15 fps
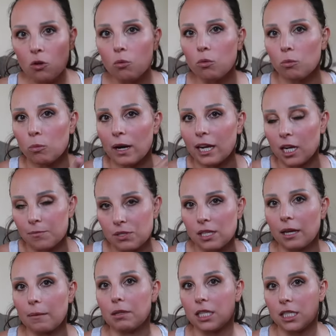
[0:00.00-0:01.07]
when it comes to
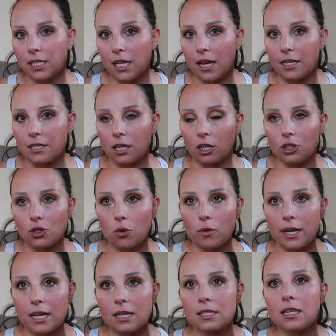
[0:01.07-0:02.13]
like Melissa and Doug
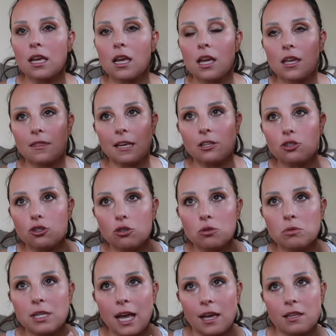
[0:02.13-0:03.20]
toys, they do
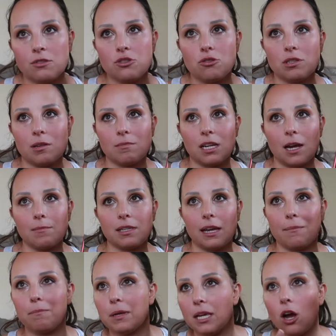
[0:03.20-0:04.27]
tend to sometimes
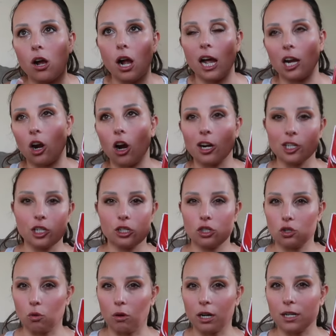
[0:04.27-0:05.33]
like be kind of hard to
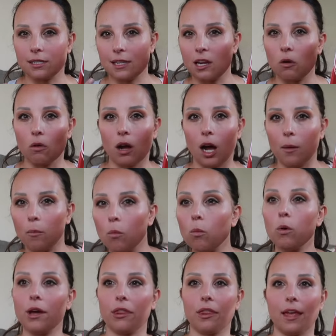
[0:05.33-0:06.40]
store because they don't come
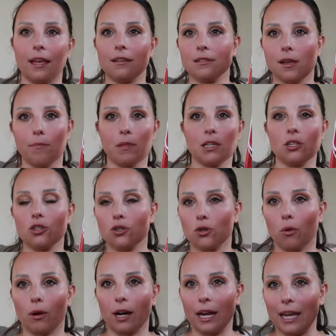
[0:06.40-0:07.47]
with like something to
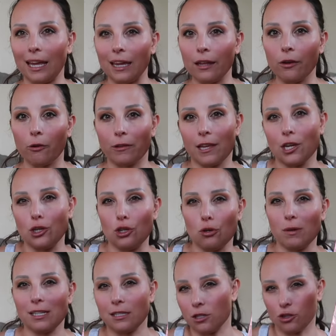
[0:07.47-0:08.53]
store in or they do,
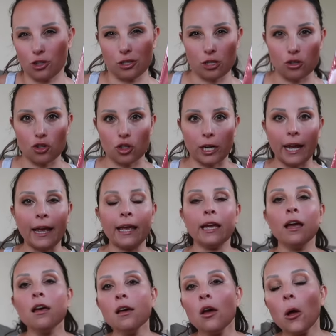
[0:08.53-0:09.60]
it's just a tray.
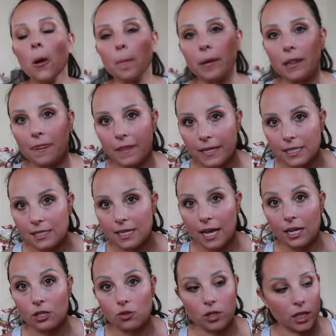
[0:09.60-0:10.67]
But this
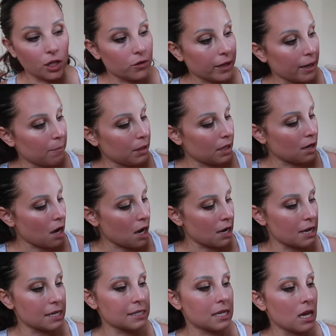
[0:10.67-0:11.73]
set is really great
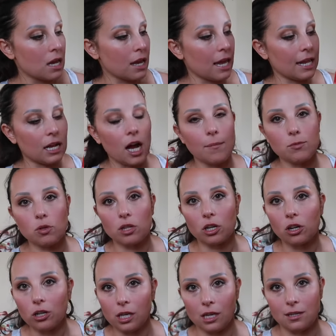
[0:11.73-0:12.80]
because it comes with a
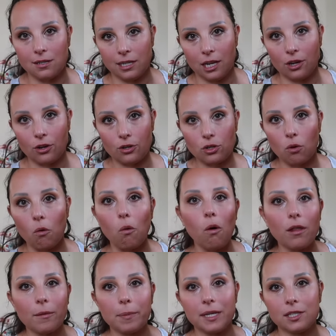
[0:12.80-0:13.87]
cookie container. So
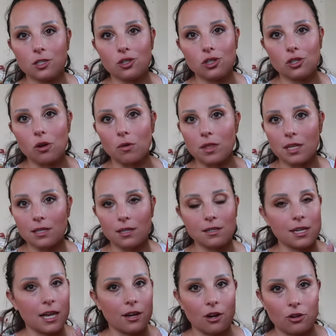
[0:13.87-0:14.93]
all the pieces just go in this
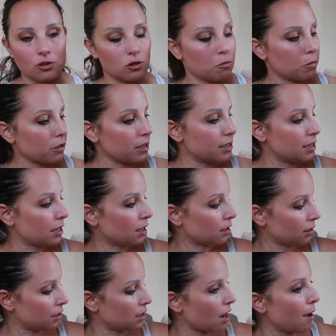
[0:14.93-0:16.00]
container, super easy to
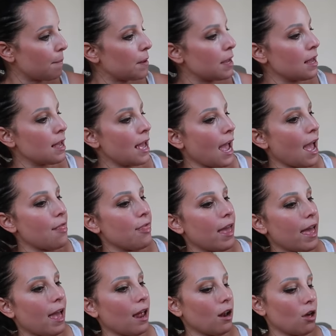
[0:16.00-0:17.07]
clean up. And
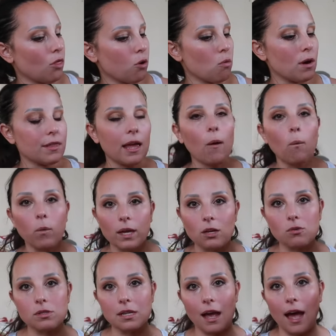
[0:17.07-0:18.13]
then the one that we
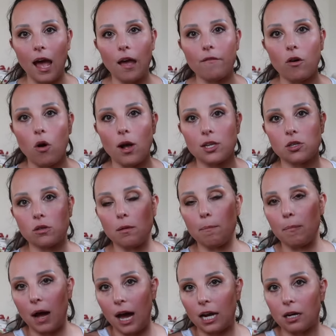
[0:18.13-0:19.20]
used to have also the
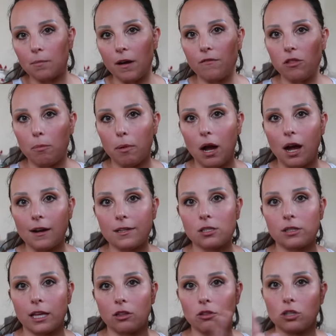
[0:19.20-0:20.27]
bottom of the
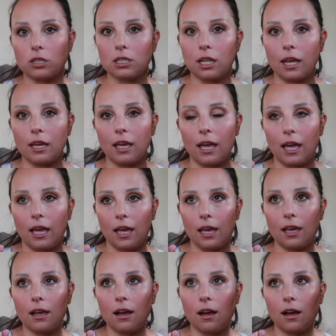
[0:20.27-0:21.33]
box like looked like
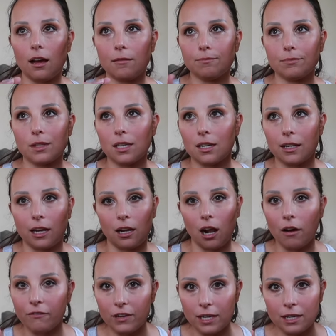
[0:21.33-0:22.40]
a, um, like an
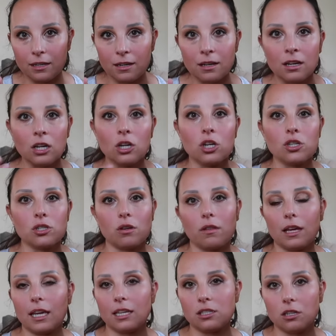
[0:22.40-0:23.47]
oven. So
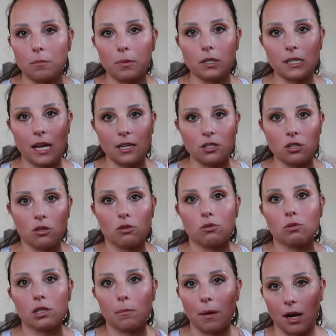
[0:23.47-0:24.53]
the kids could pretend to
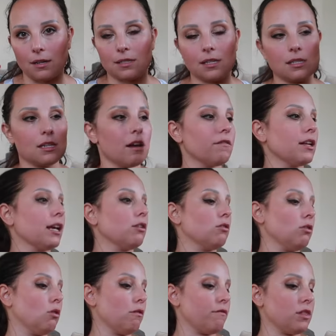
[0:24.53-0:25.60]
use the box as an oven. I
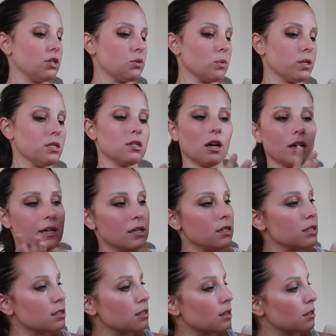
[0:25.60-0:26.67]
don't know if this one
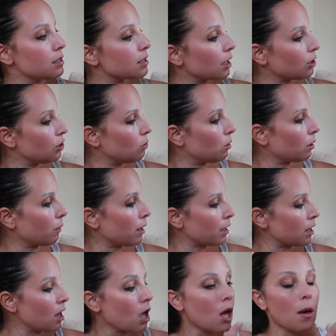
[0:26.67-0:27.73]
does, this like newer
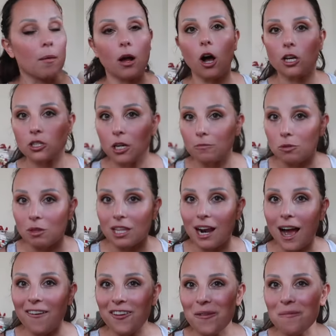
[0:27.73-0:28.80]
one. also comes with an
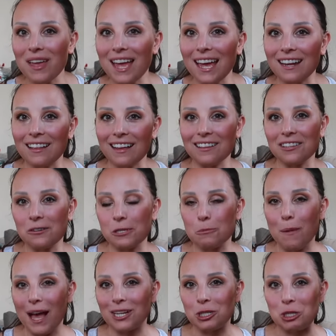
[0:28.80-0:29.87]
oven mitt and like a little
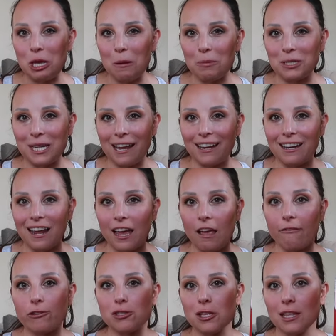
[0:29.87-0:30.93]
spatula pretend
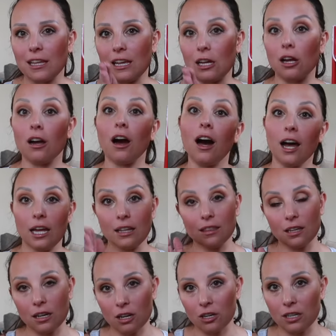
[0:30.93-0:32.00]
knife so that they could cut
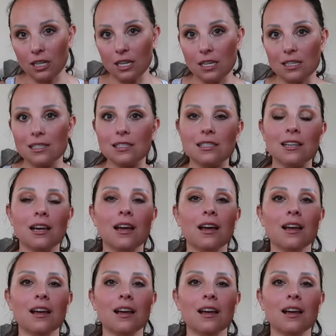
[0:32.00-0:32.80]
the cookies,